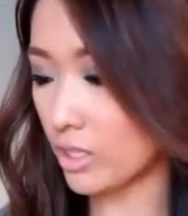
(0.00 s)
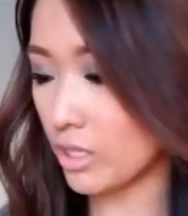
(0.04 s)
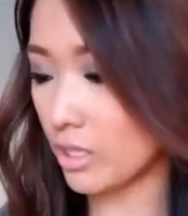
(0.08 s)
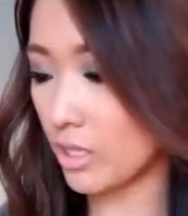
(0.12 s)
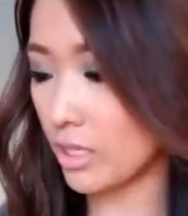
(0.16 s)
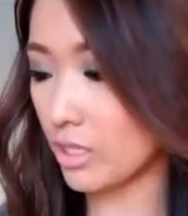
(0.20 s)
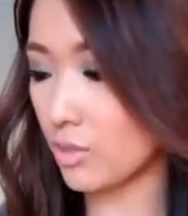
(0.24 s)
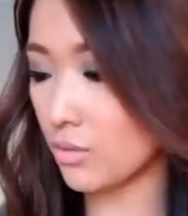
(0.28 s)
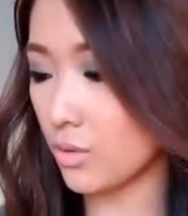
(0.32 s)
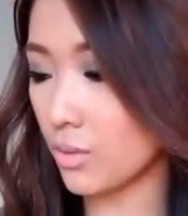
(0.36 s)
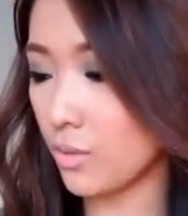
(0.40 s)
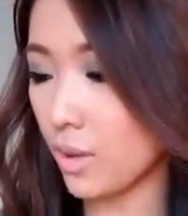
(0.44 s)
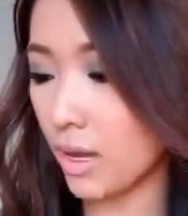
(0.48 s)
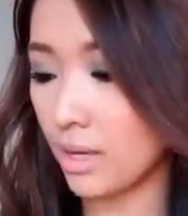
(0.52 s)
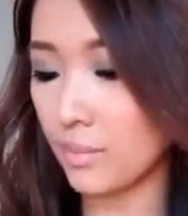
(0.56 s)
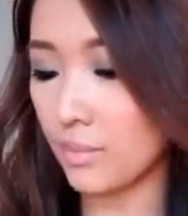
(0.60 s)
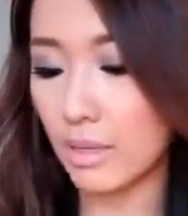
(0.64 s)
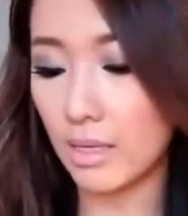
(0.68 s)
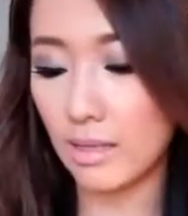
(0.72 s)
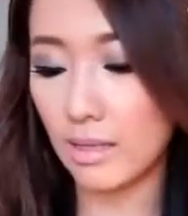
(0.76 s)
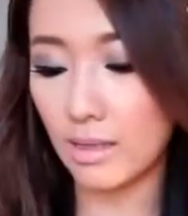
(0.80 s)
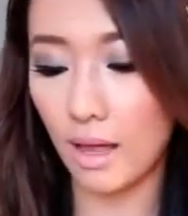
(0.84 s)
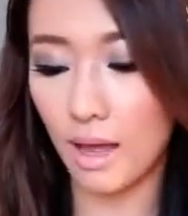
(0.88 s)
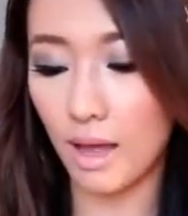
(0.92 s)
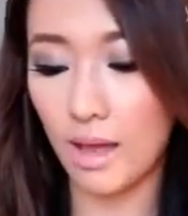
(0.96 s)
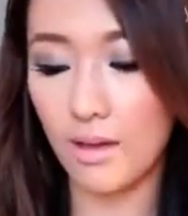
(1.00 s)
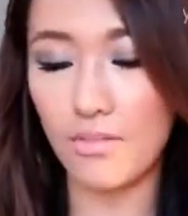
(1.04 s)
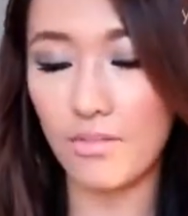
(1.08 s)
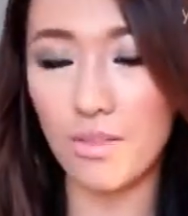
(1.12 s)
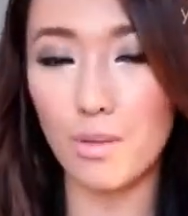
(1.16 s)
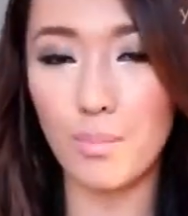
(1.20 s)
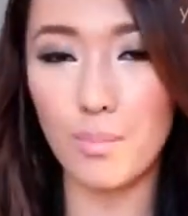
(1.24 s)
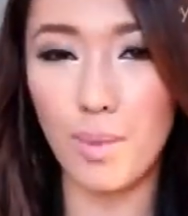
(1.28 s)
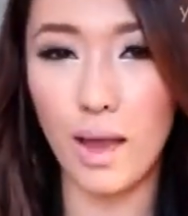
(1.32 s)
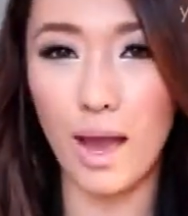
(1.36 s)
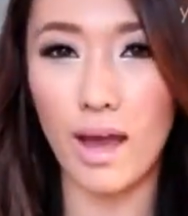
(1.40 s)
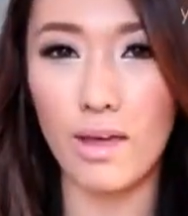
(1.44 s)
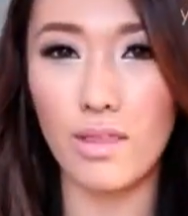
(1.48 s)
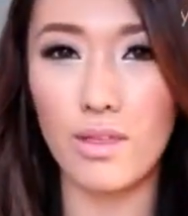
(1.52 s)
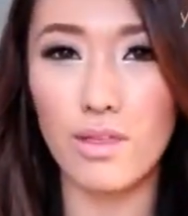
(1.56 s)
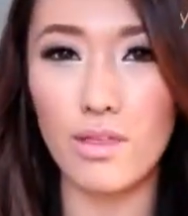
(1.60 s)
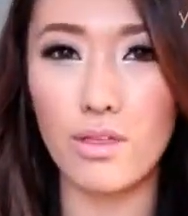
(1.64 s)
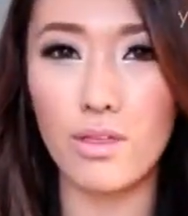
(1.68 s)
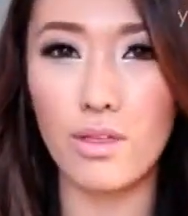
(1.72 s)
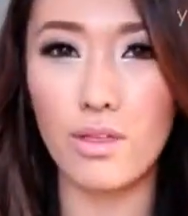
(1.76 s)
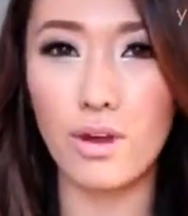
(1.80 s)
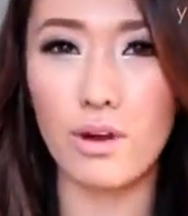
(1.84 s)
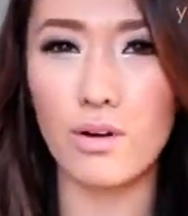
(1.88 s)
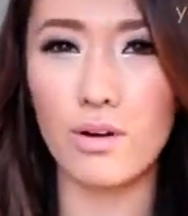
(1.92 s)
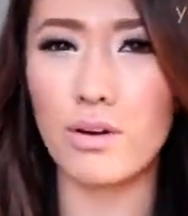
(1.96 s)
These remind me a lot of the
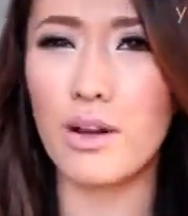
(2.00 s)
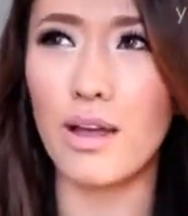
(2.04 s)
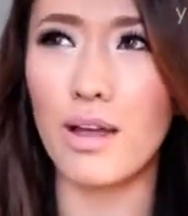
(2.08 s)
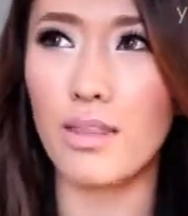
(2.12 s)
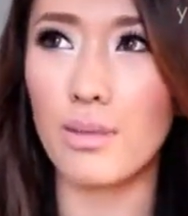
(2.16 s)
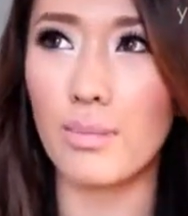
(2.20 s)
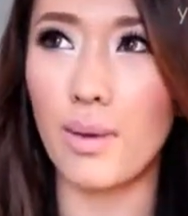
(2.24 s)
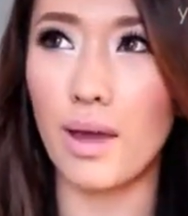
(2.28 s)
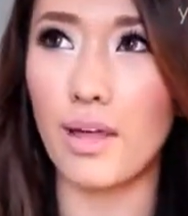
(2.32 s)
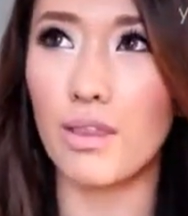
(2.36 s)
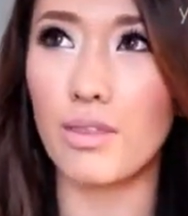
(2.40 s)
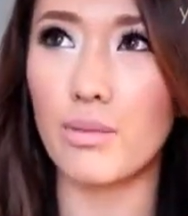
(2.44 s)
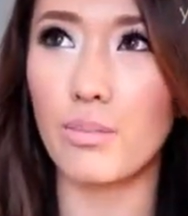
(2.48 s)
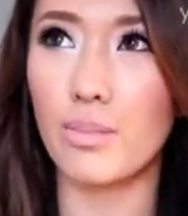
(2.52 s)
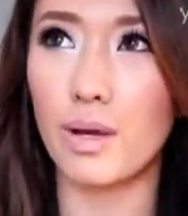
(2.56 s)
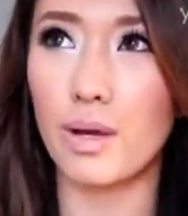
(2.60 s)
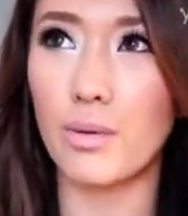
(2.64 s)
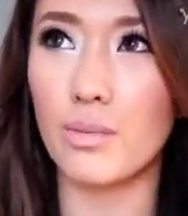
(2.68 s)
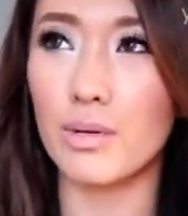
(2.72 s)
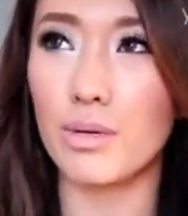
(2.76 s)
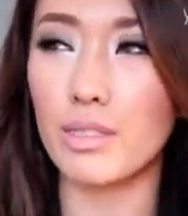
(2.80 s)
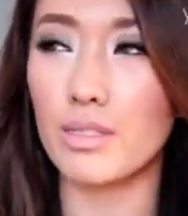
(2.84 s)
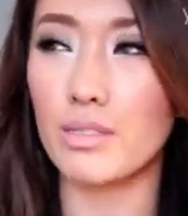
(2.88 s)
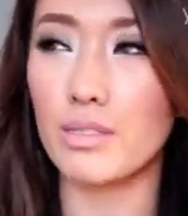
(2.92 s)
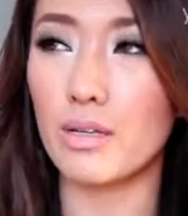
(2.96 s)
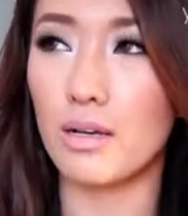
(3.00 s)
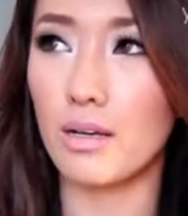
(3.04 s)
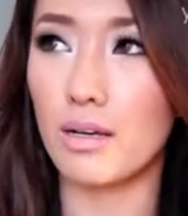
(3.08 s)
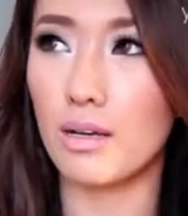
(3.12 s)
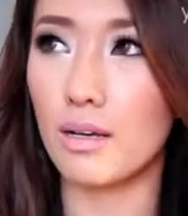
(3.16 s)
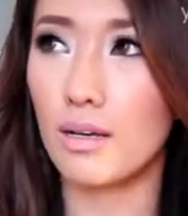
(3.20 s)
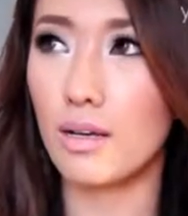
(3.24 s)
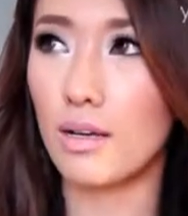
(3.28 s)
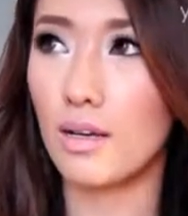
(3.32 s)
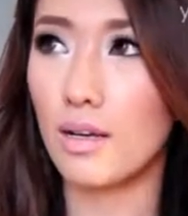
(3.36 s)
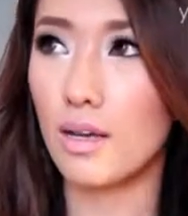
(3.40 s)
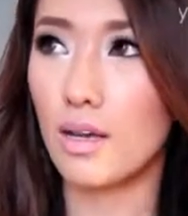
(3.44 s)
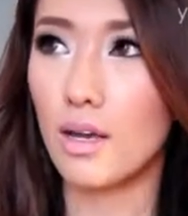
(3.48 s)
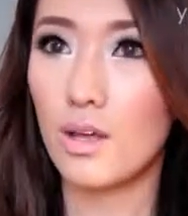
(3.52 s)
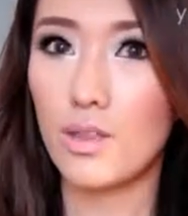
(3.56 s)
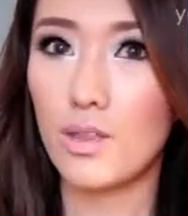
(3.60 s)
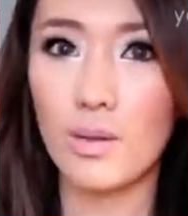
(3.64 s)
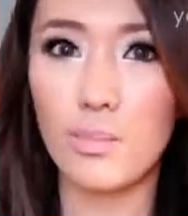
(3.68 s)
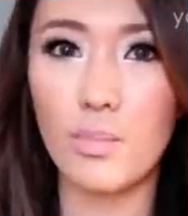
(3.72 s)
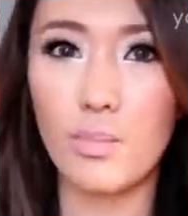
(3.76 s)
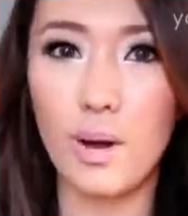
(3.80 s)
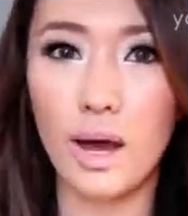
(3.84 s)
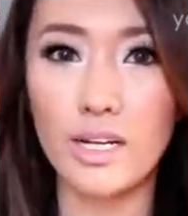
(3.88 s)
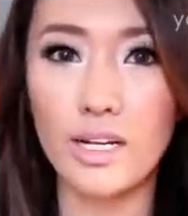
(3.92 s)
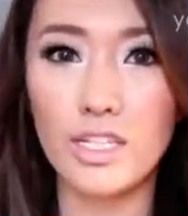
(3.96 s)
not the Bath & Body Works, the
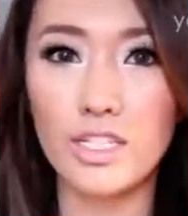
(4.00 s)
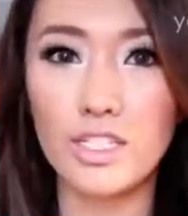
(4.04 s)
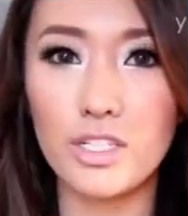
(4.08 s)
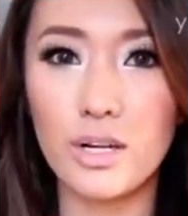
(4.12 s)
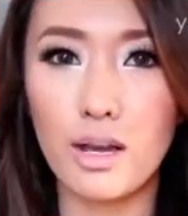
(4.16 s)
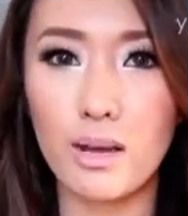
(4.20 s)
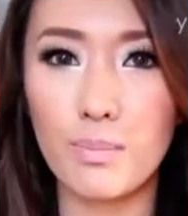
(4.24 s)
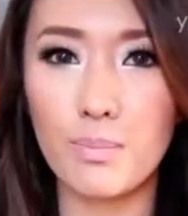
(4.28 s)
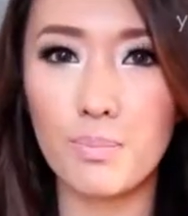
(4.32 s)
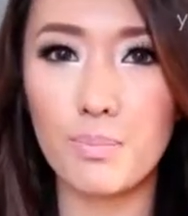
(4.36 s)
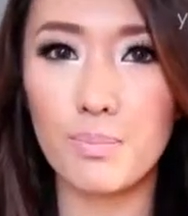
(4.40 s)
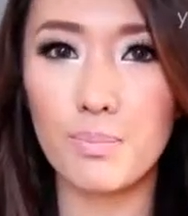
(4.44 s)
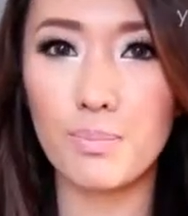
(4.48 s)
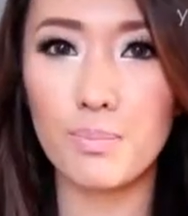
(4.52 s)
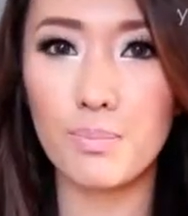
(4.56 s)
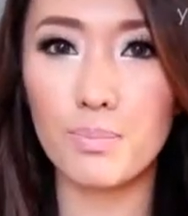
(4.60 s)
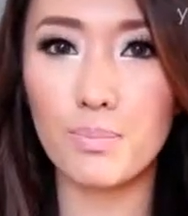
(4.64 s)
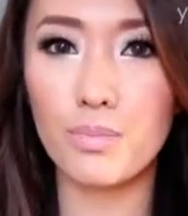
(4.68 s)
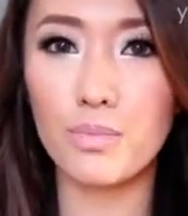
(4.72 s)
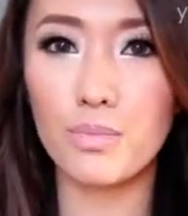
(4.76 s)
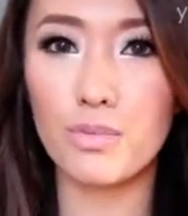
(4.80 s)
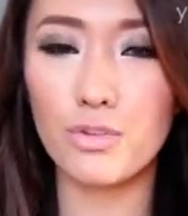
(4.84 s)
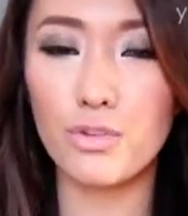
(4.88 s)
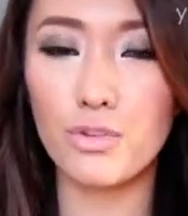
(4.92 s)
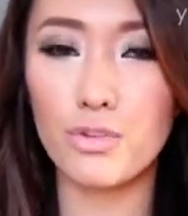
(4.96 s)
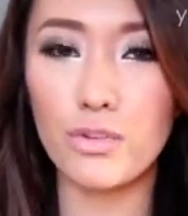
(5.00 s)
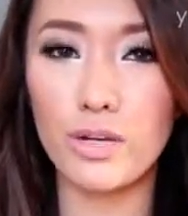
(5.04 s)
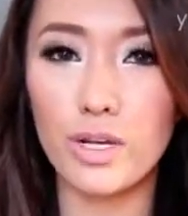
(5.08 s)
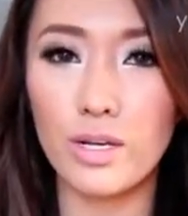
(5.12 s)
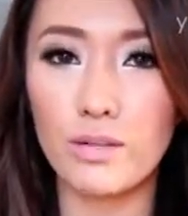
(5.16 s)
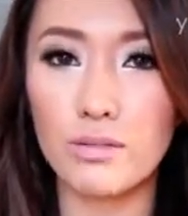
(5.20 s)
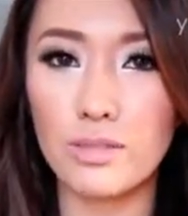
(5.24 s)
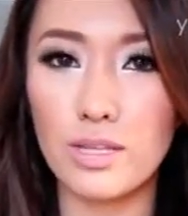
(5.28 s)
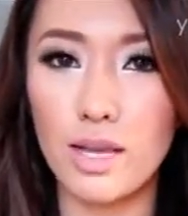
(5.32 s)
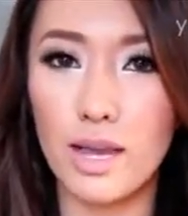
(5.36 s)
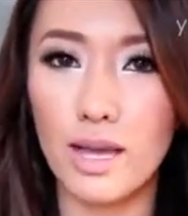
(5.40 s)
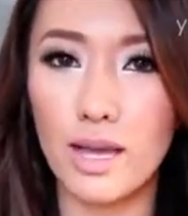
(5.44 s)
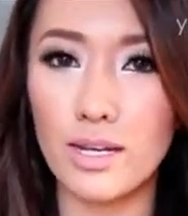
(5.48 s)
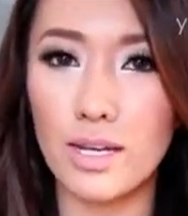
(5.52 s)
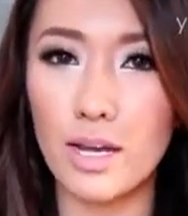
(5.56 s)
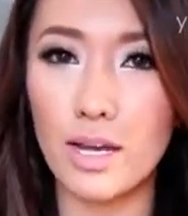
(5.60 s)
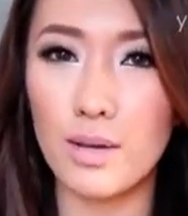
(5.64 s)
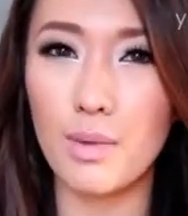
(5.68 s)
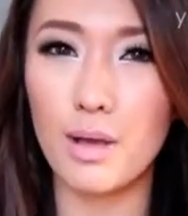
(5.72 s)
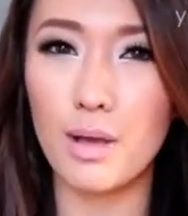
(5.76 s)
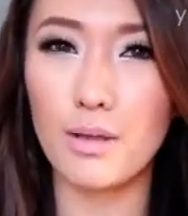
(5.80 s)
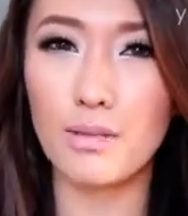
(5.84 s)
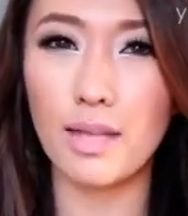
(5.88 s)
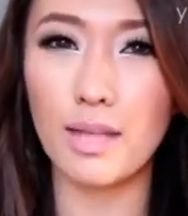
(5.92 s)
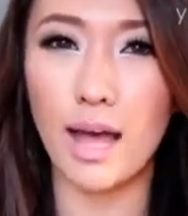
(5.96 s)
Body Shop trios that had
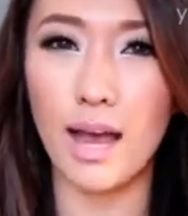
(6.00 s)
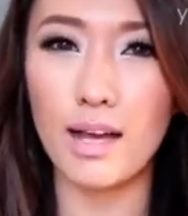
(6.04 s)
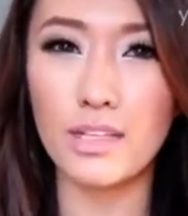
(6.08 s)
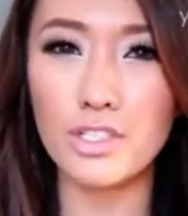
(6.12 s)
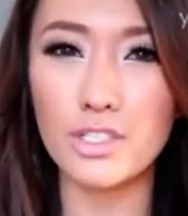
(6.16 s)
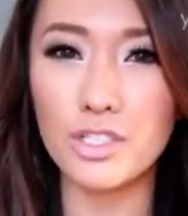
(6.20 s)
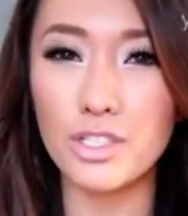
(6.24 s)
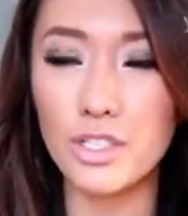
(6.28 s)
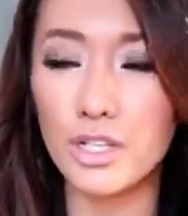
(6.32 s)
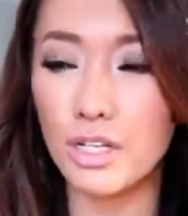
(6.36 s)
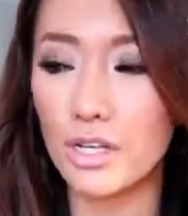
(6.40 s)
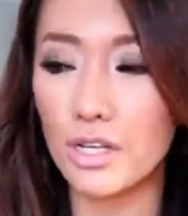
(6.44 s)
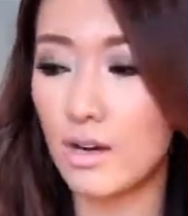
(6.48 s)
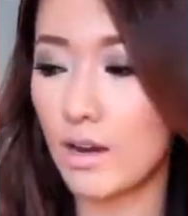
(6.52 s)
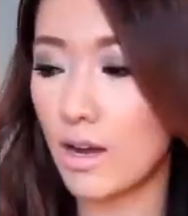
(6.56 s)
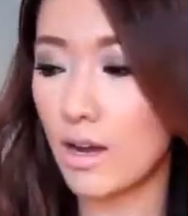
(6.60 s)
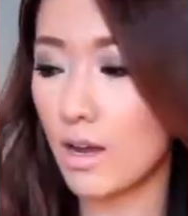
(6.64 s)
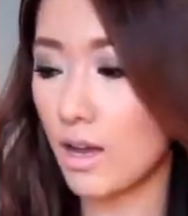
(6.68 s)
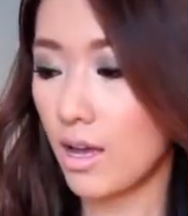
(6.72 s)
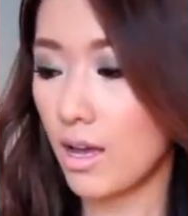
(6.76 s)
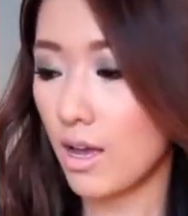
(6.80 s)
come out last year.